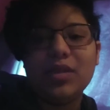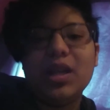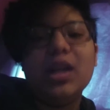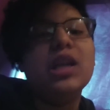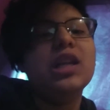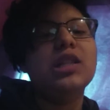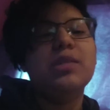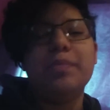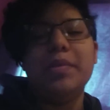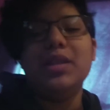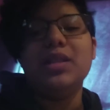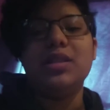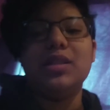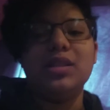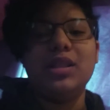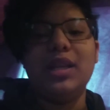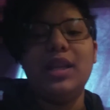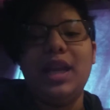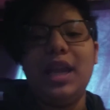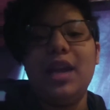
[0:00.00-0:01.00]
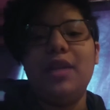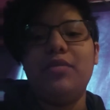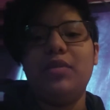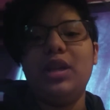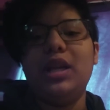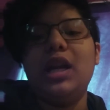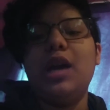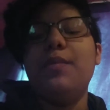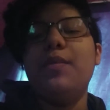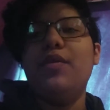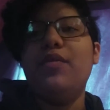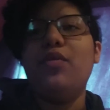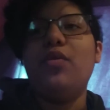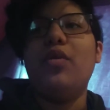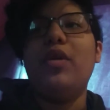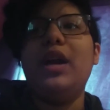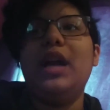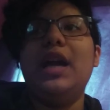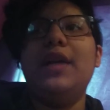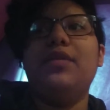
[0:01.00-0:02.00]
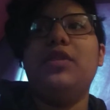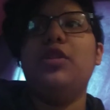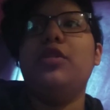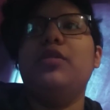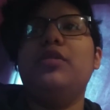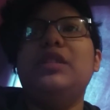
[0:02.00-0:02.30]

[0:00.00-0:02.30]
as best as I can right now before I have to